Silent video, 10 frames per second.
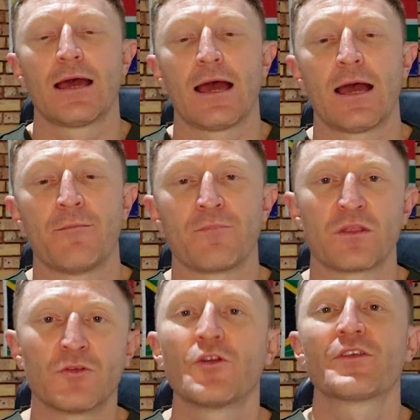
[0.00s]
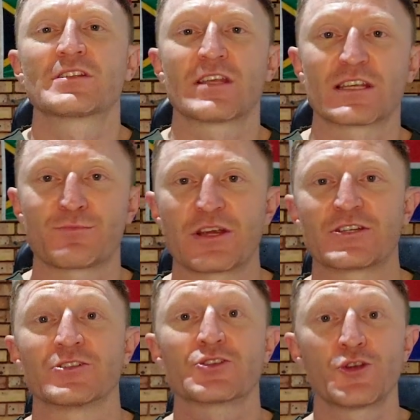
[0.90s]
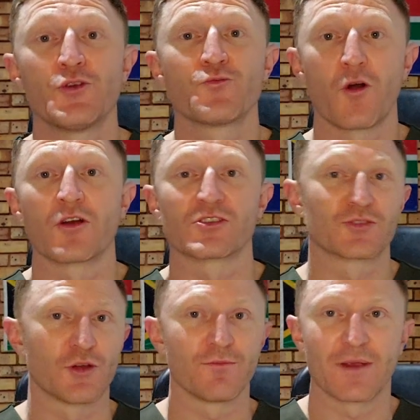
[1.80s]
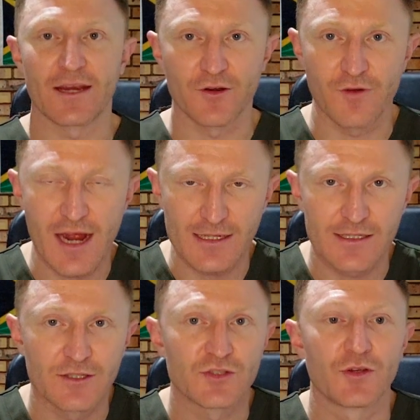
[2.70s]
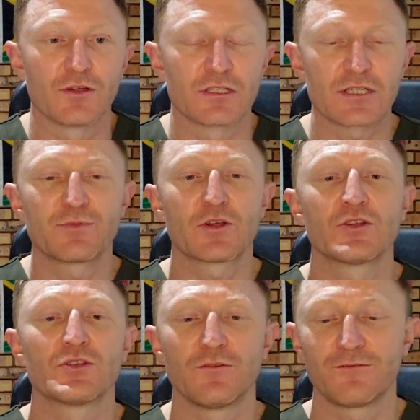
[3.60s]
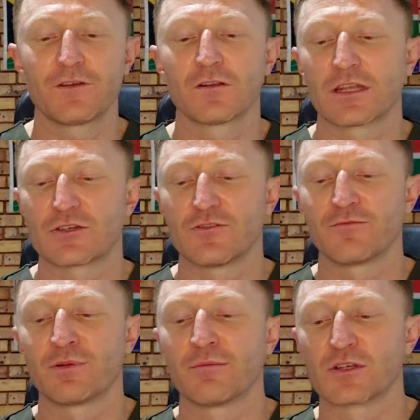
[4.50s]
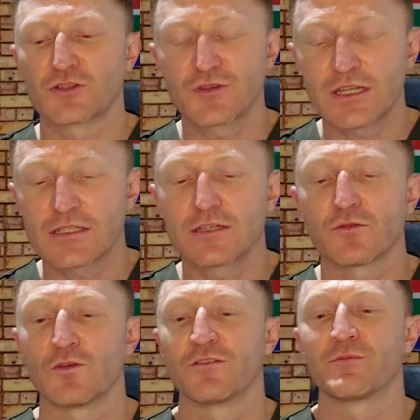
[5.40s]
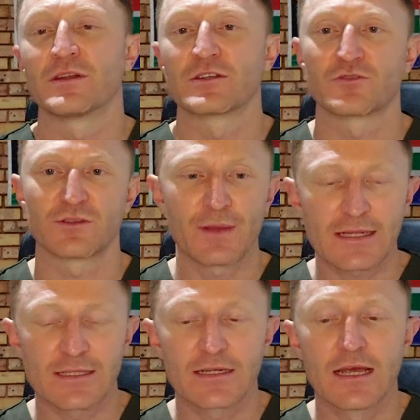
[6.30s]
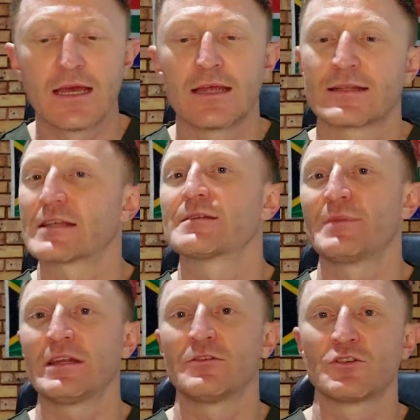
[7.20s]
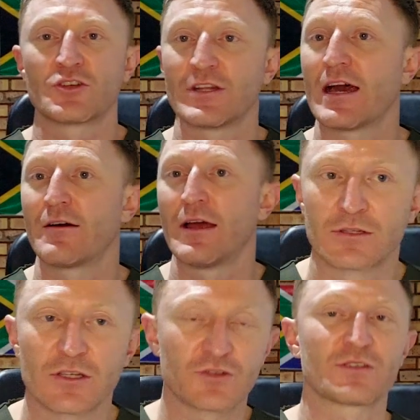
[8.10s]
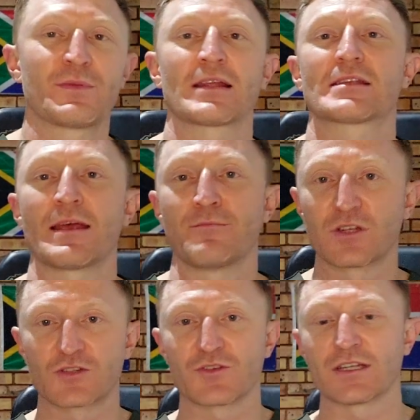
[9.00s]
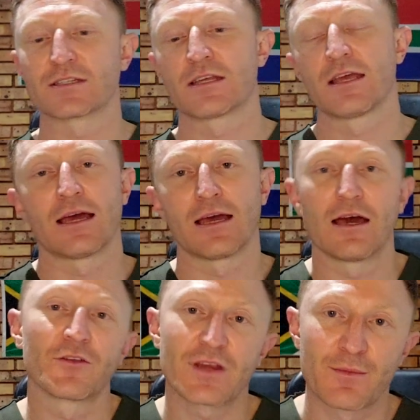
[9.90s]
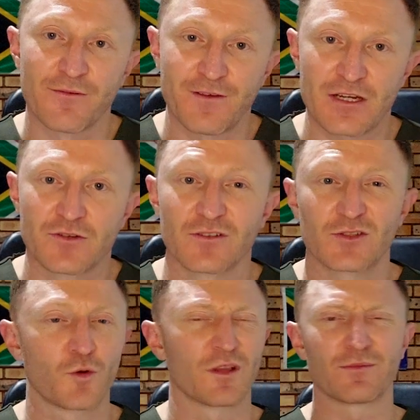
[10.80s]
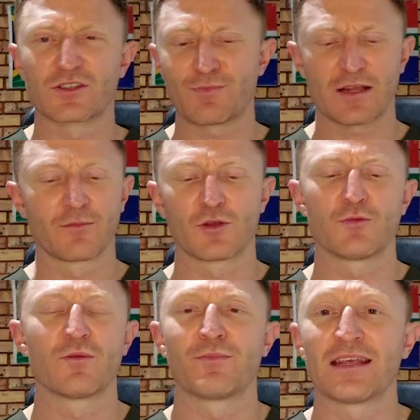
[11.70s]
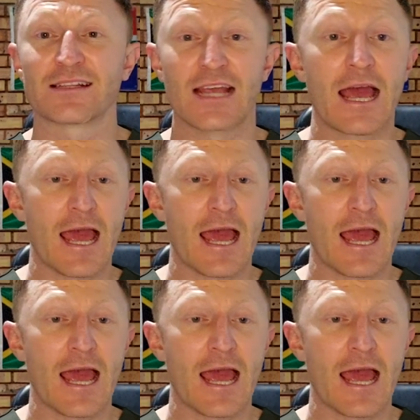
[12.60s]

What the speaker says: There's the expression, 2 wrongs don't make a right. So just because you feel that you've been mistreated or you've been disrespected doesn't mean you should now disrespect and mistreat healthcare professionals, call them despicable human beings.